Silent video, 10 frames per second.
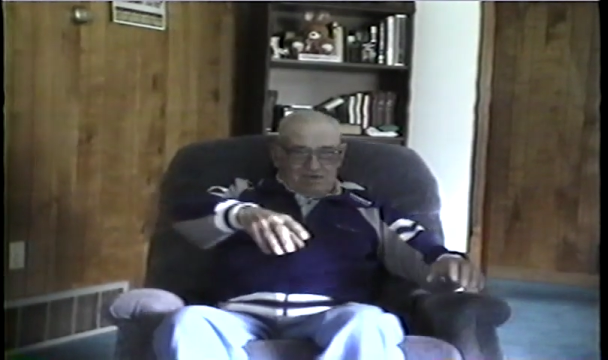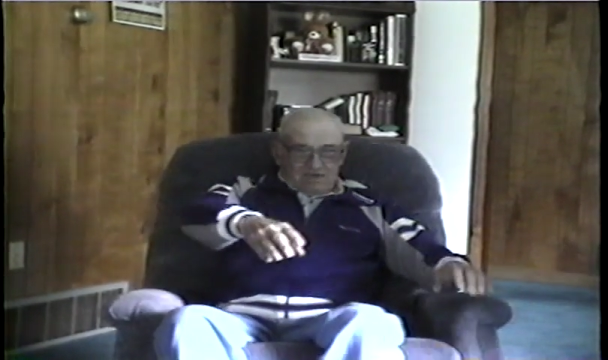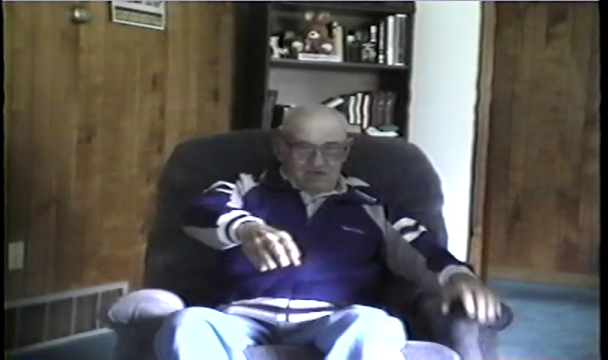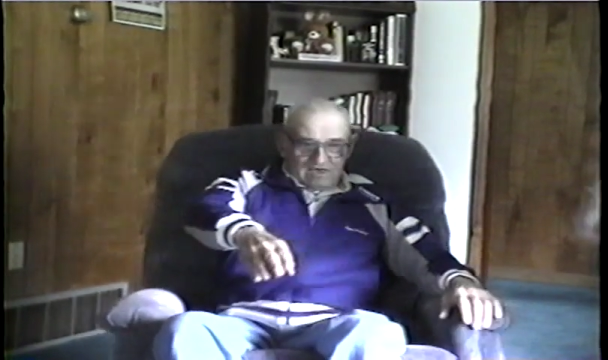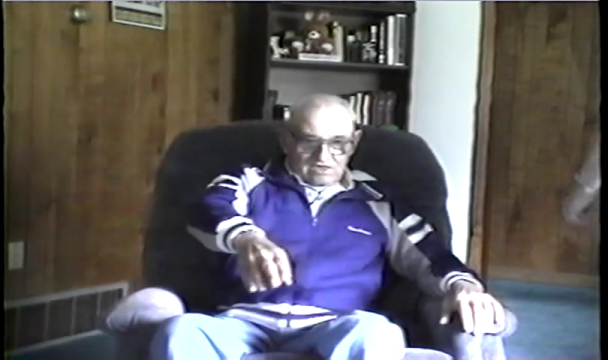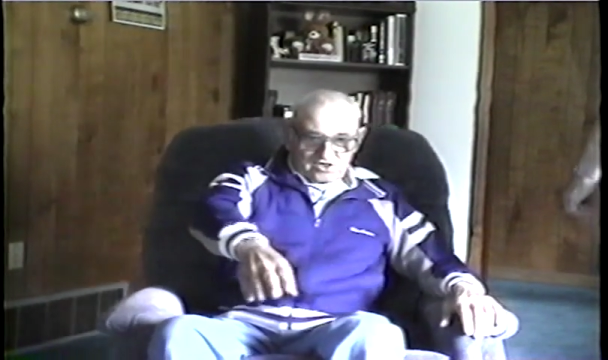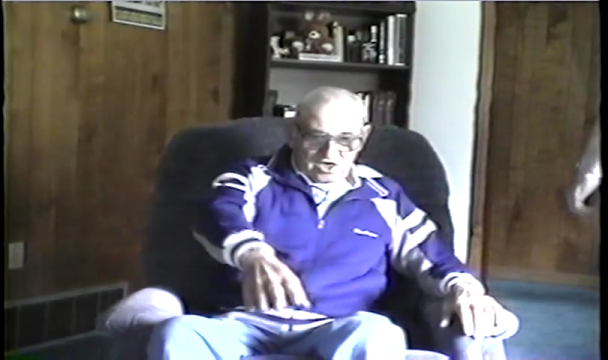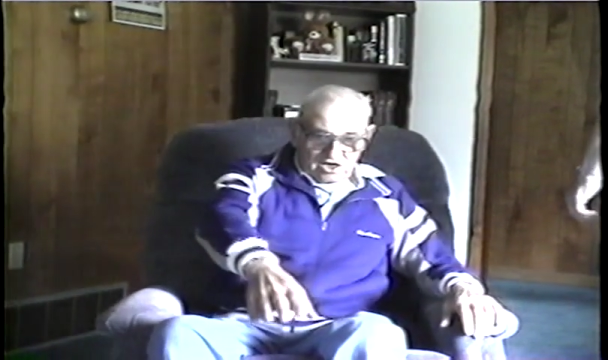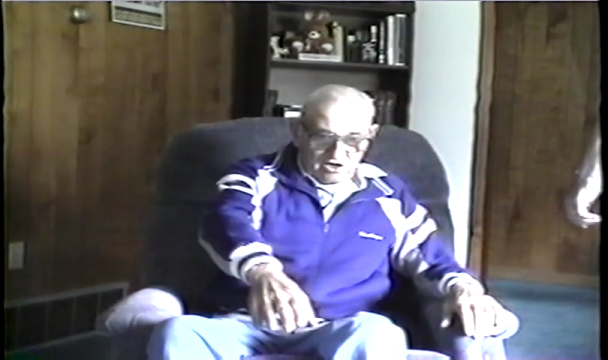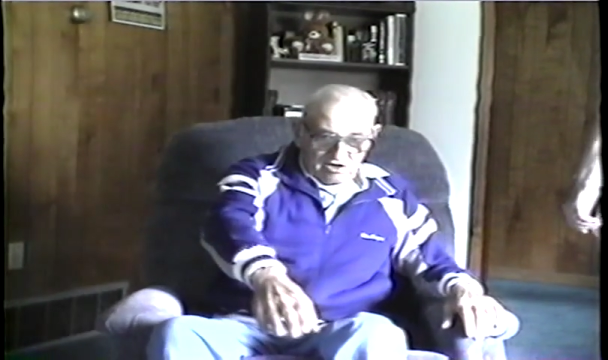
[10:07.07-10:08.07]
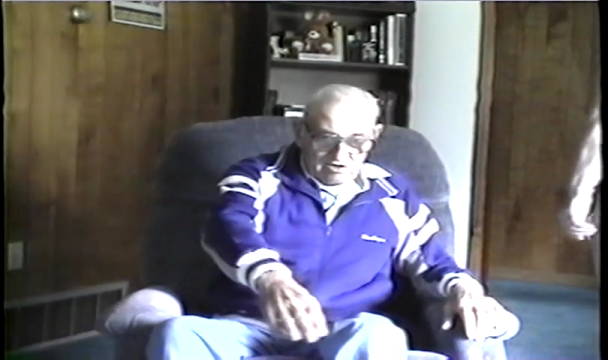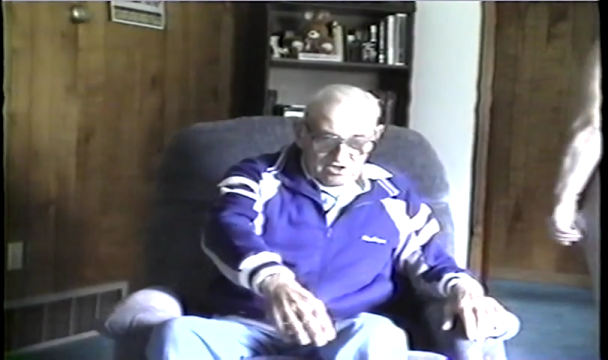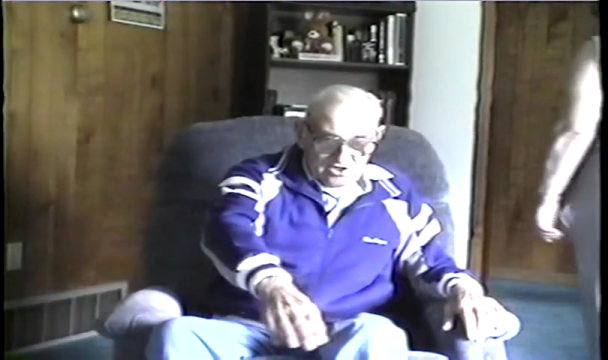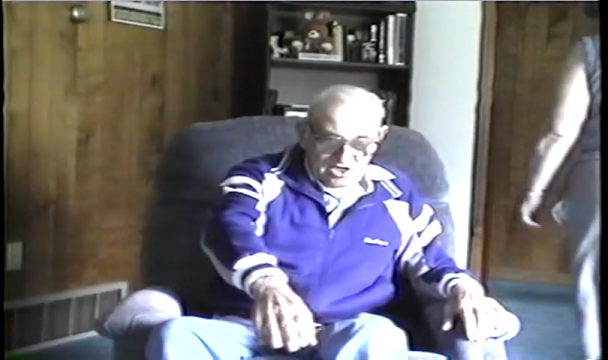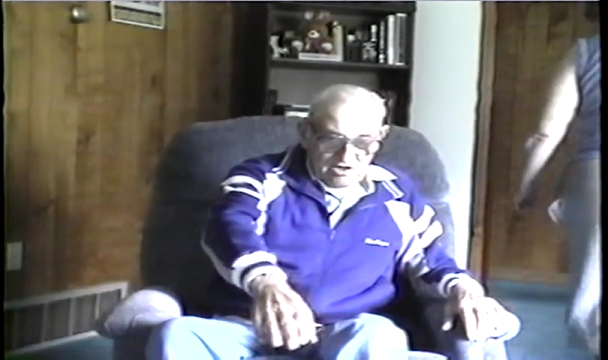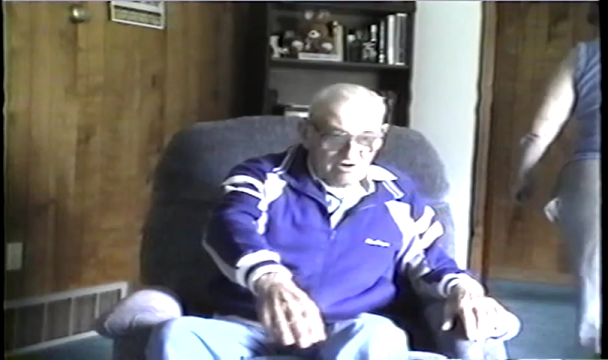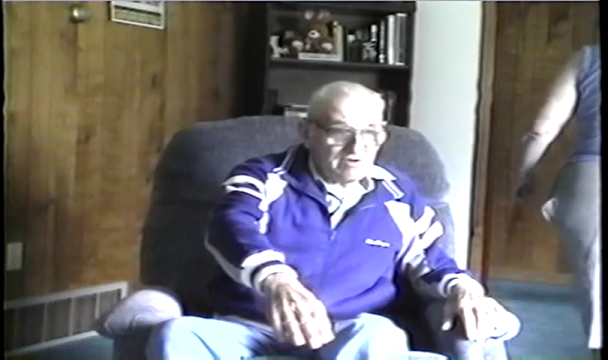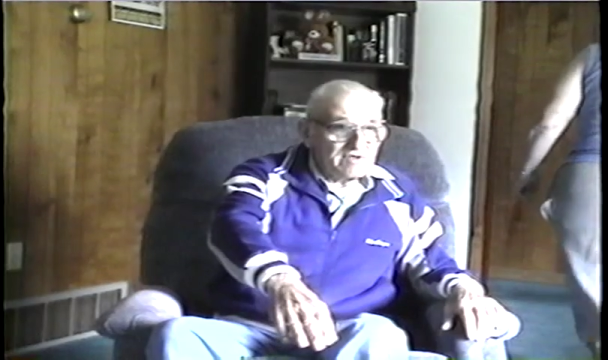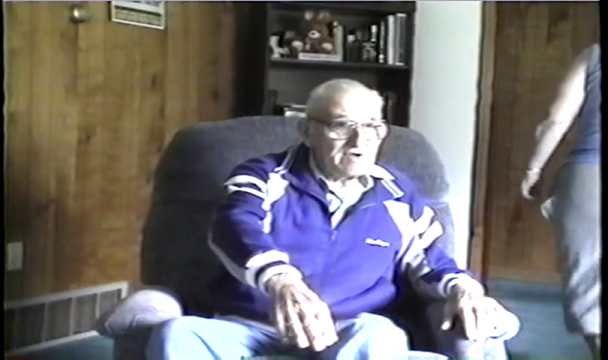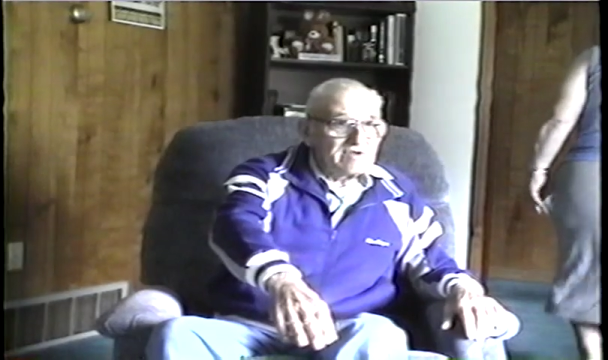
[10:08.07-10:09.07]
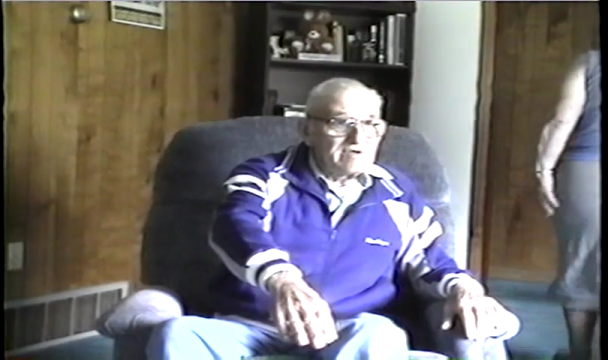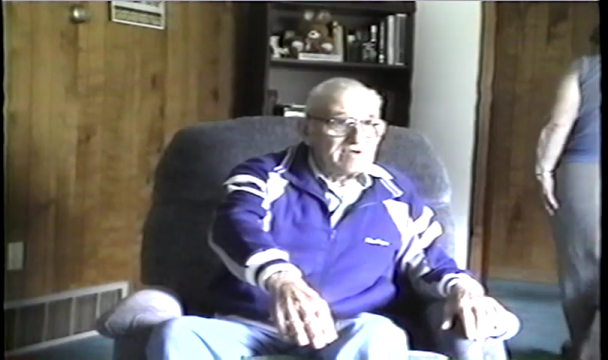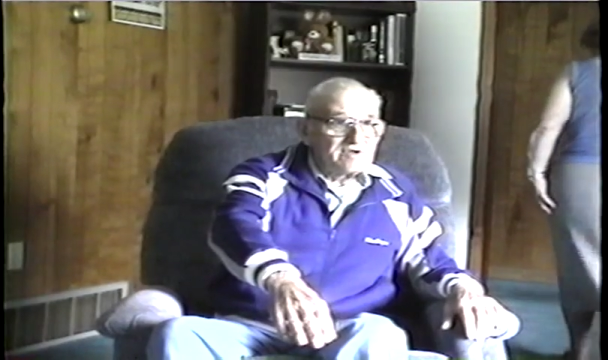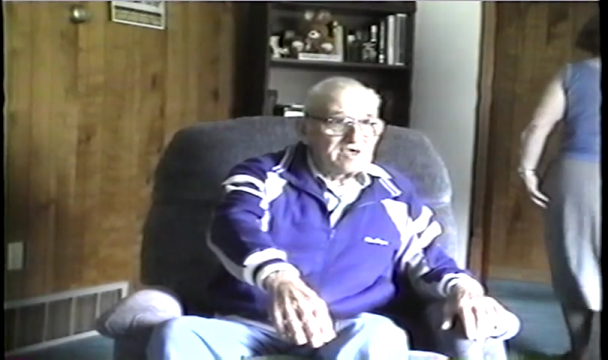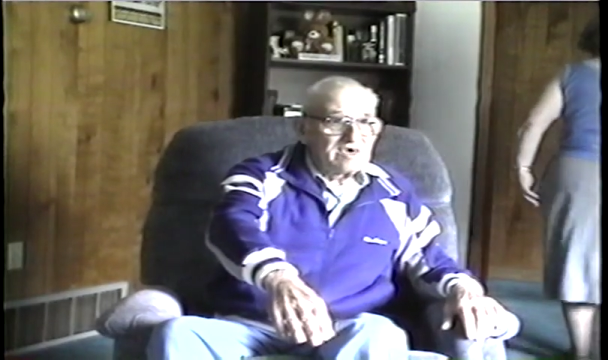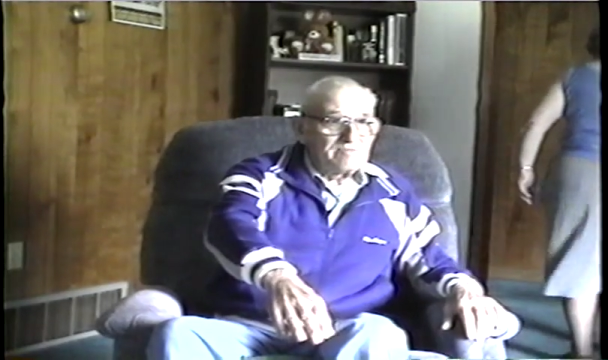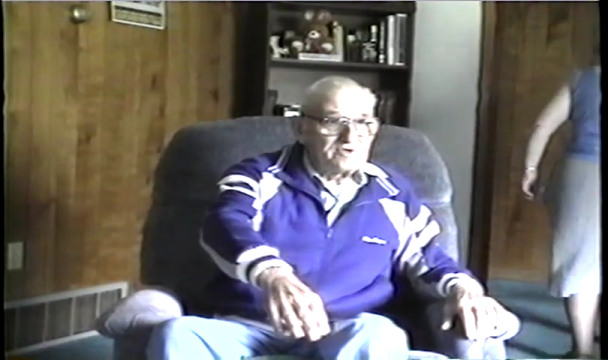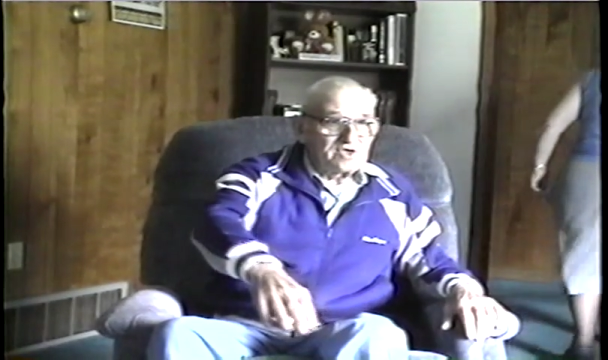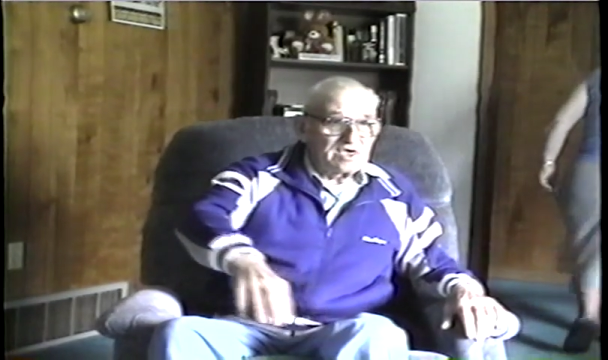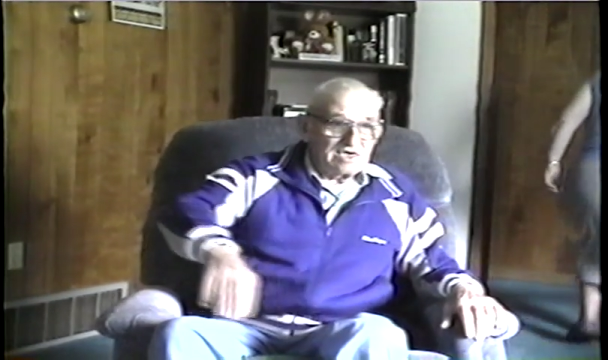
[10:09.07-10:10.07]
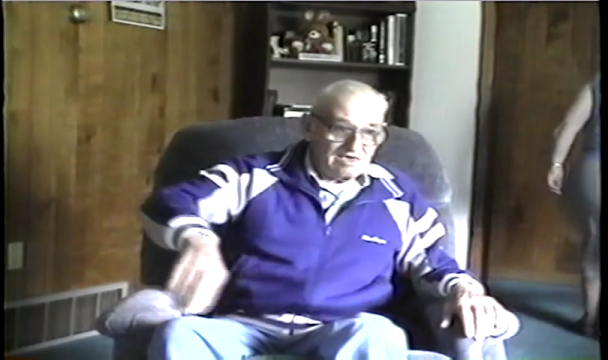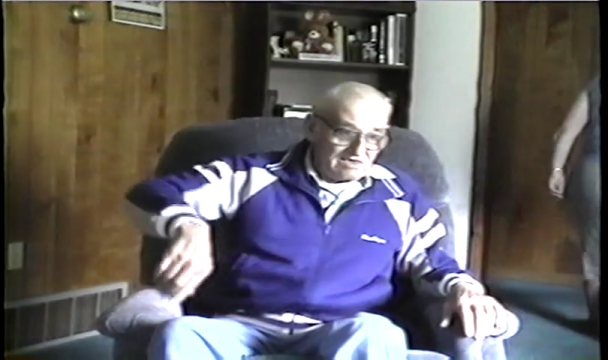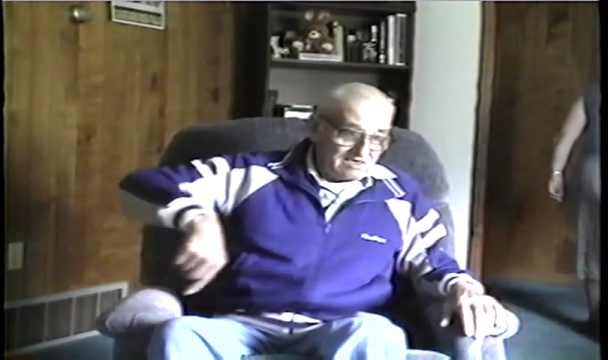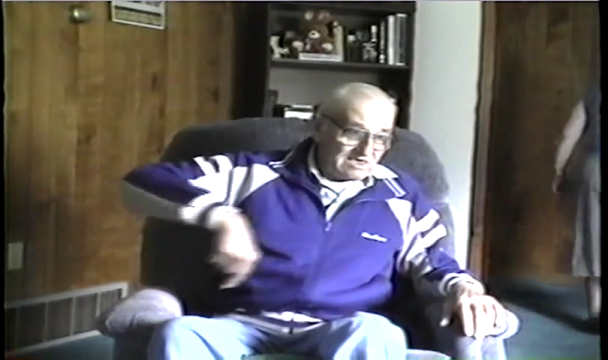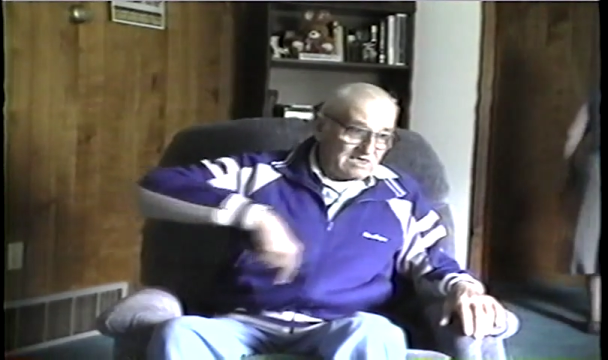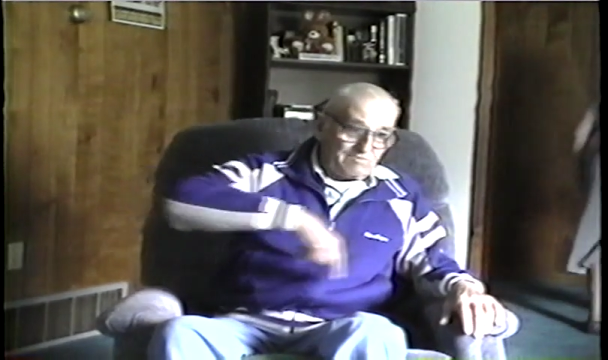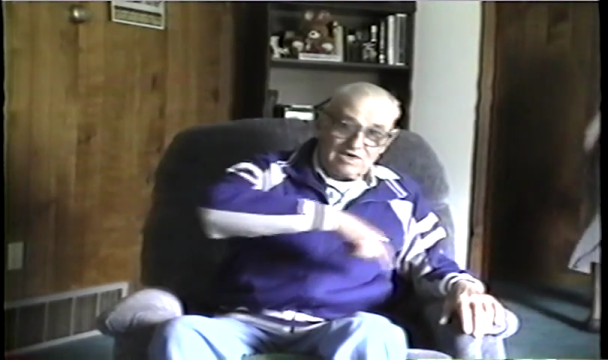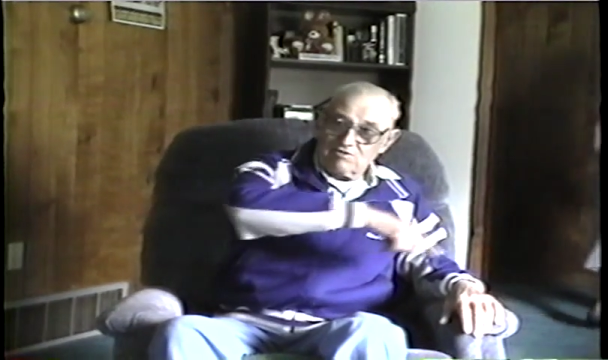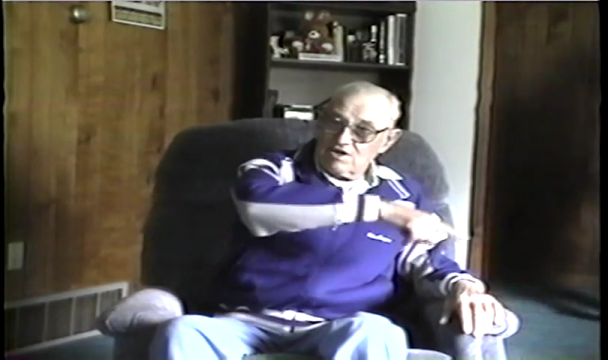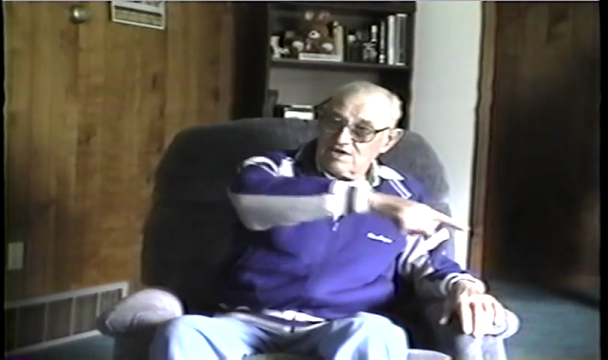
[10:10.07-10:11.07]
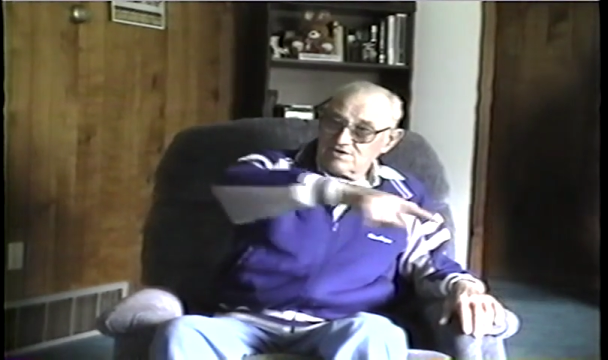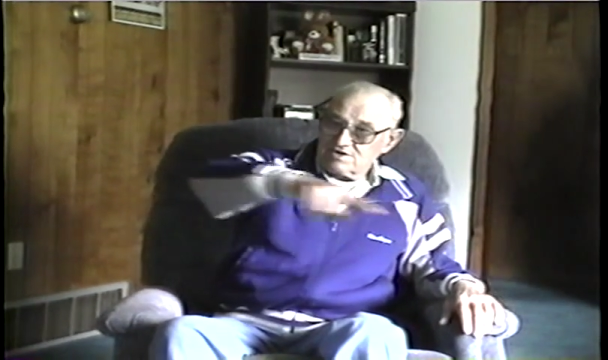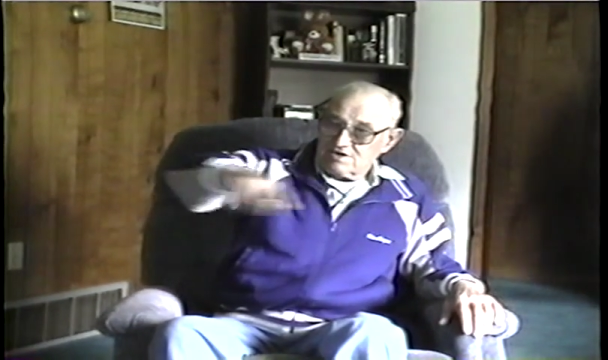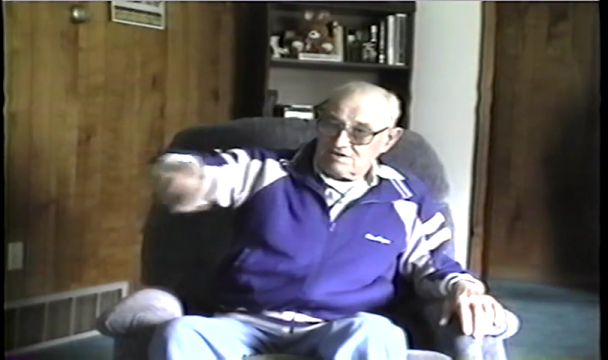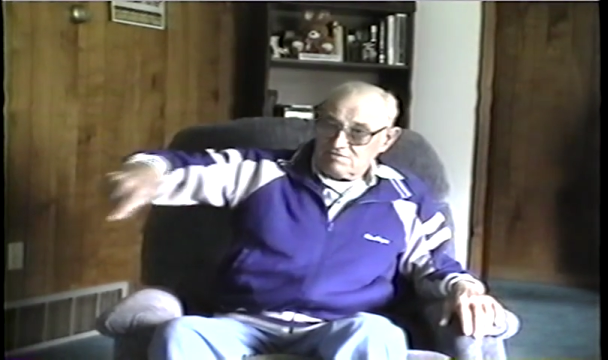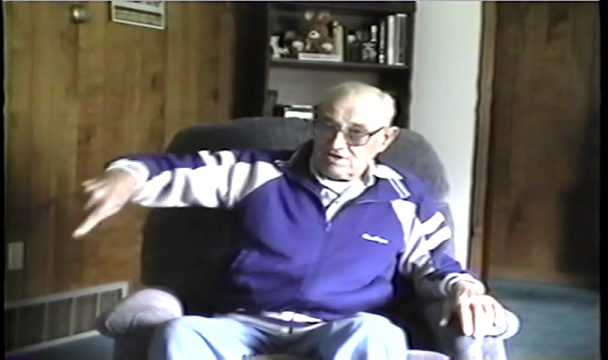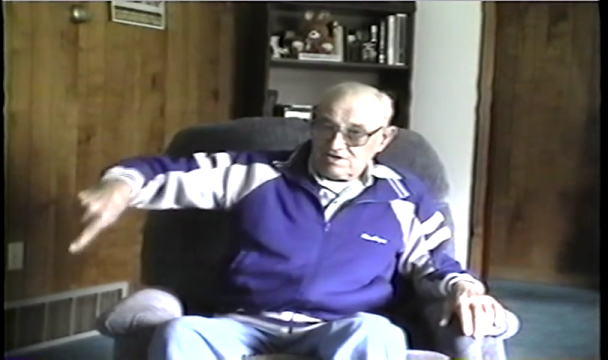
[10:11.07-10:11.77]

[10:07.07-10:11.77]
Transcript: And the gun sat here in the center of the tub, see, and it was just a big round tub.